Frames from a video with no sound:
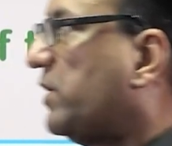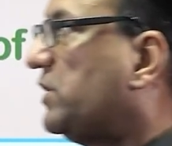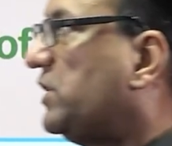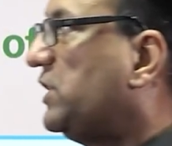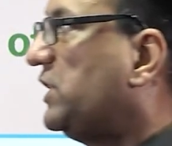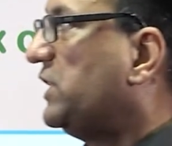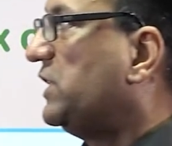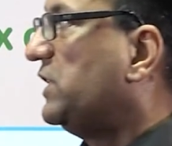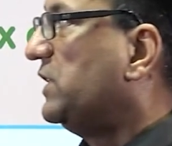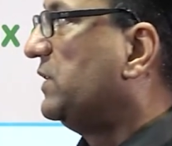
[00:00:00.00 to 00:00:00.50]

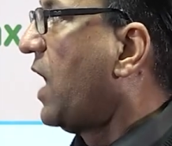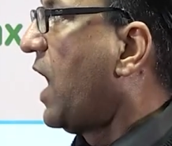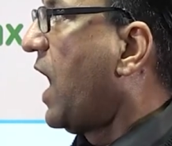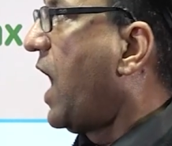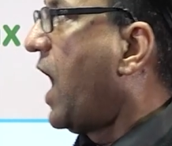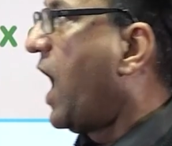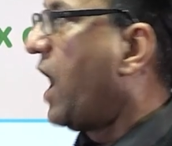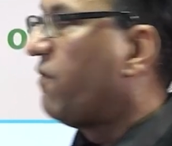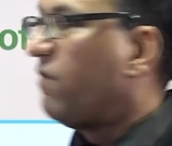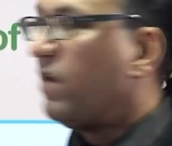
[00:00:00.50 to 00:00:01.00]
D,
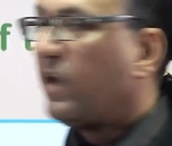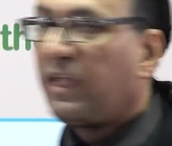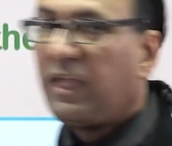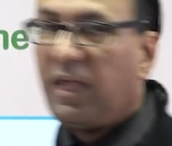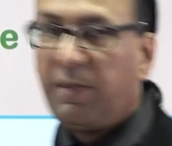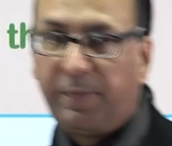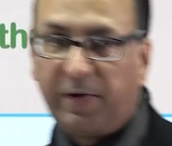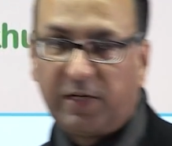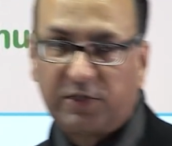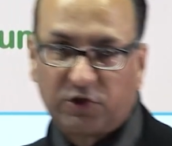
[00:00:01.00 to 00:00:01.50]
and we'll
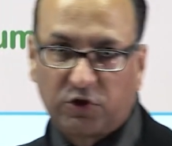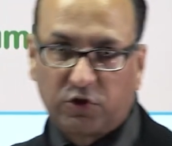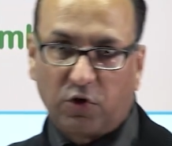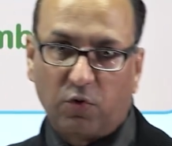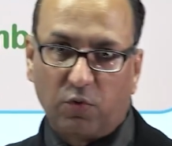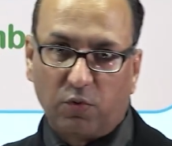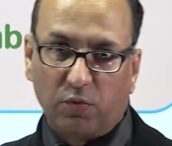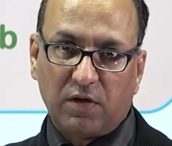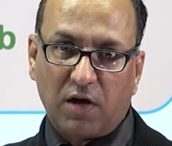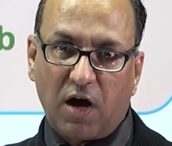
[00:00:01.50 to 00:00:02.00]
keep it
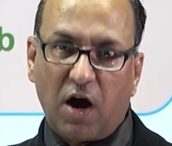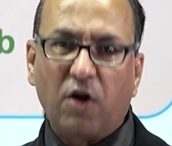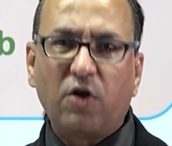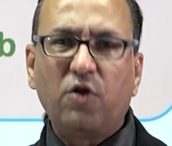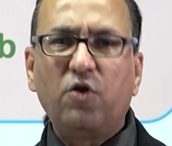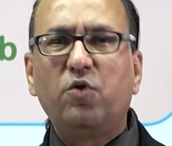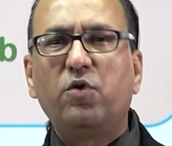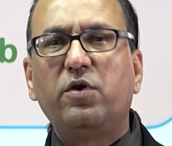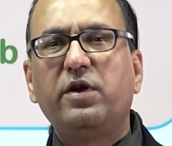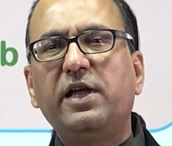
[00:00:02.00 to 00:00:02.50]
so. How do
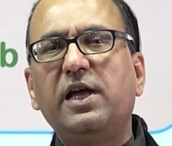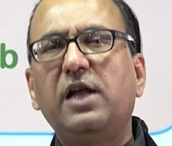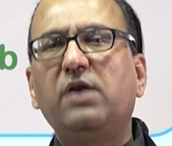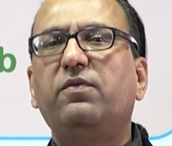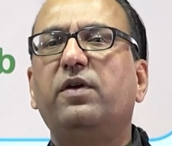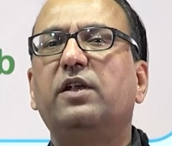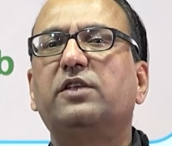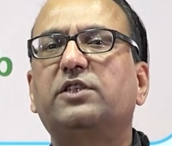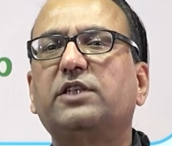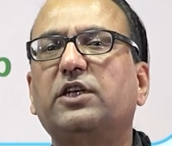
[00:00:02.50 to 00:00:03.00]
you deal
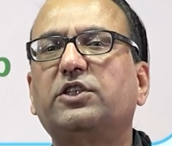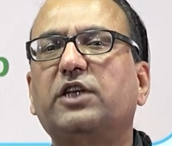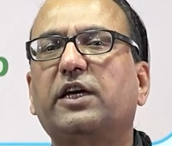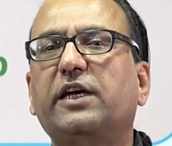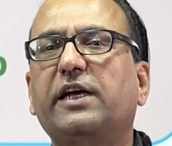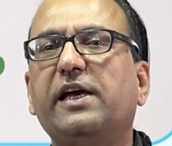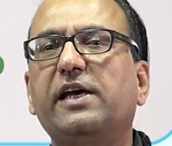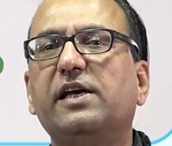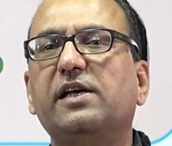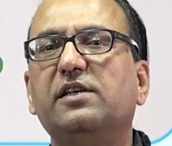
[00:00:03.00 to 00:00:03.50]
with such a
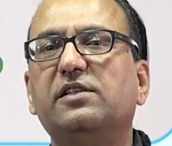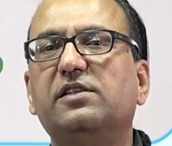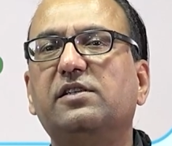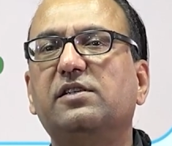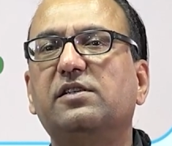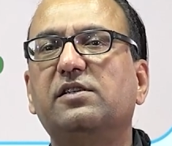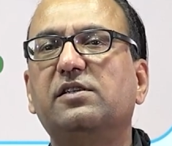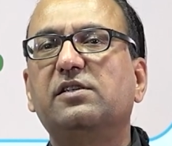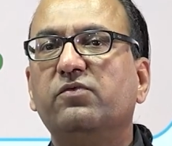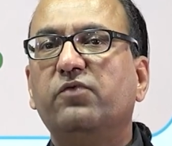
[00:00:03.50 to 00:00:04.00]

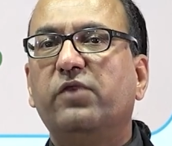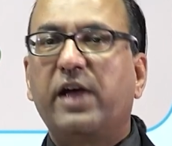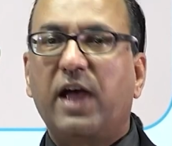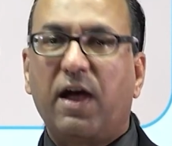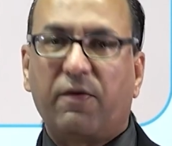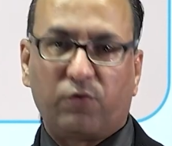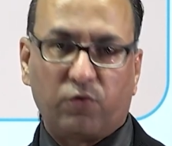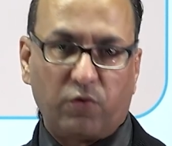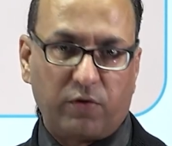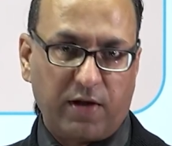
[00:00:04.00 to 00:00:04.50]
case? We
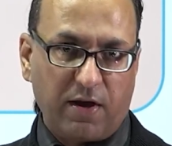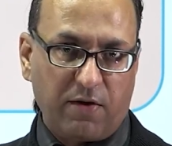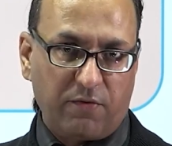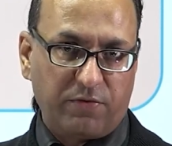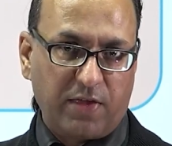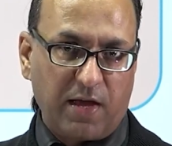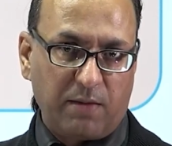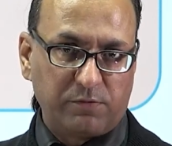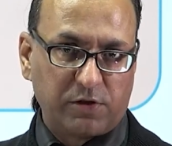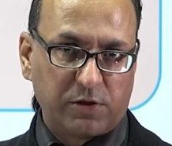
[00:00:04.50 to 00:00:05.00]
have to give
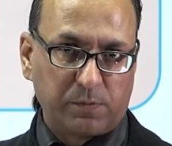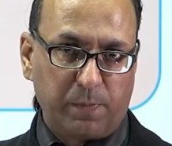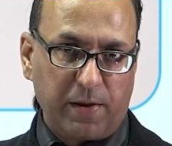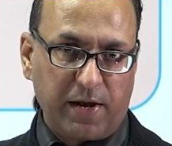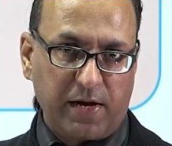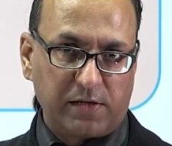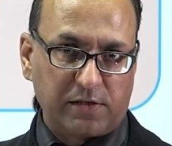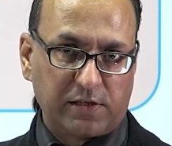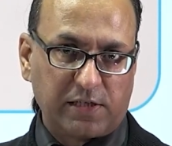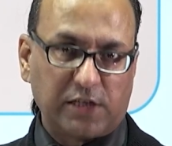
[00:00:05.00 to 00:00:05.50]
them
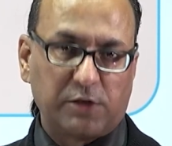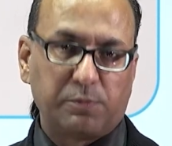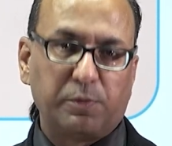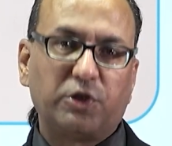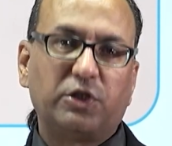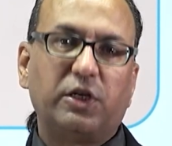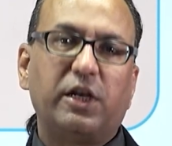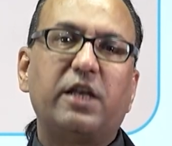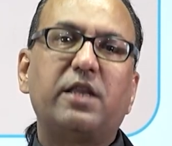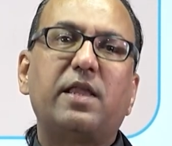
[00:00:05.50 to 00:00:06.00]
splints,
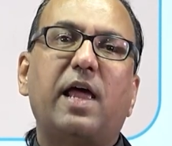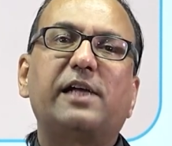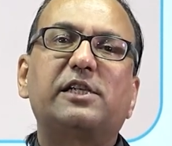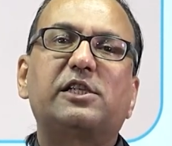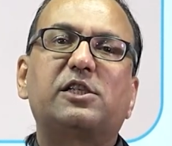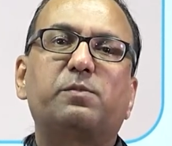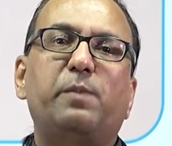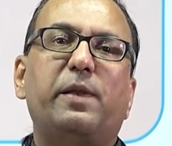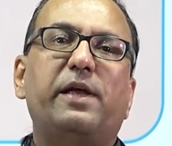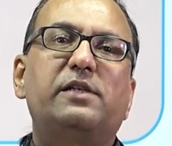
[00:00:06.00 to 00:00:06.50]
especially night
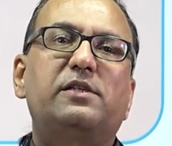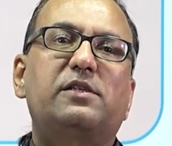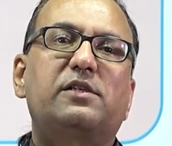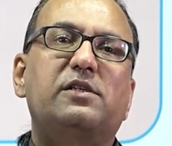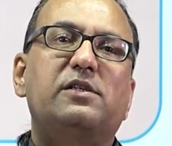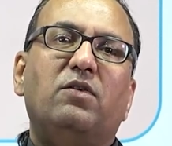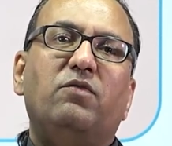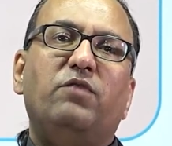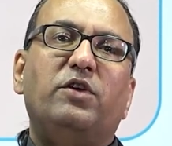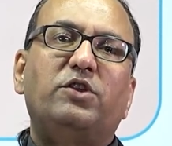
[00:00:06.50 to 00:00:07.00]

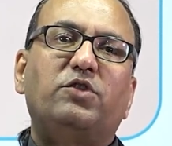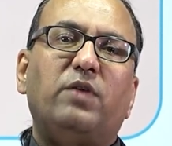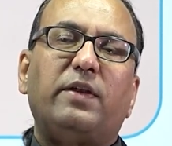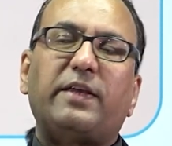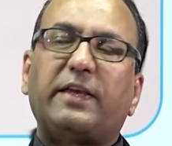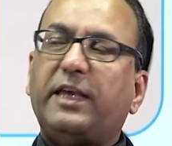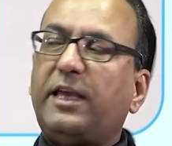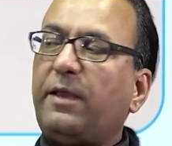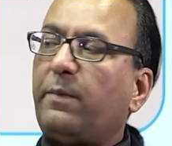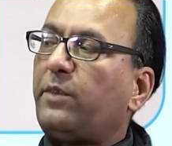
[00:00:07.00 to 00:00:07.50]
splints, which will
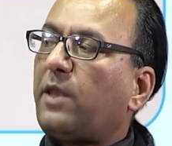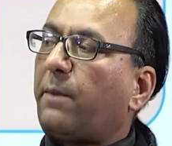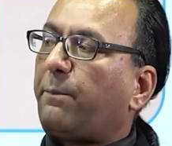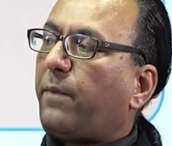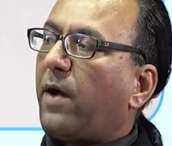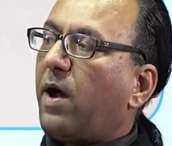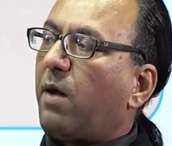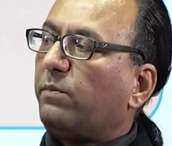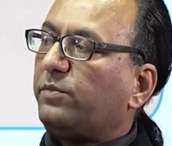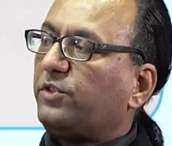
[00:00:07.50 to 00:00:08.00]
keep the palm